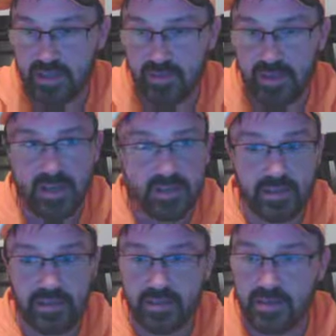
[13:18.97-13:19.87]
I make,
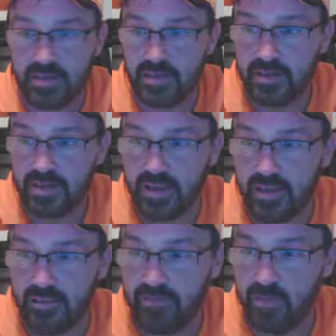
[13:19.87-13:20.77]
I had
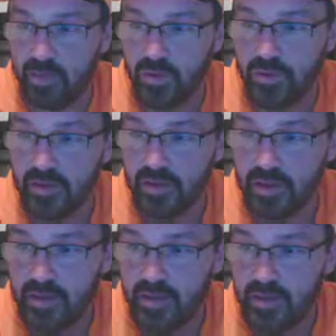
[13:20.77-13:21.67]
a fourth.
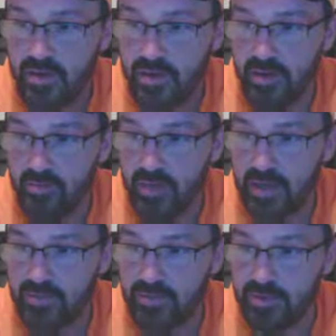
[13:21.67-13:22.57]
Right,
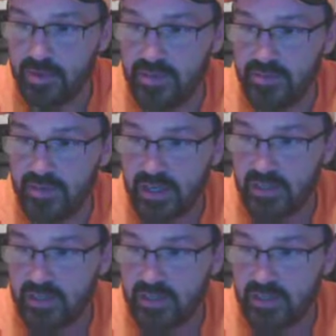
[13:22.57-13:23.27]
Bob Smith, Jack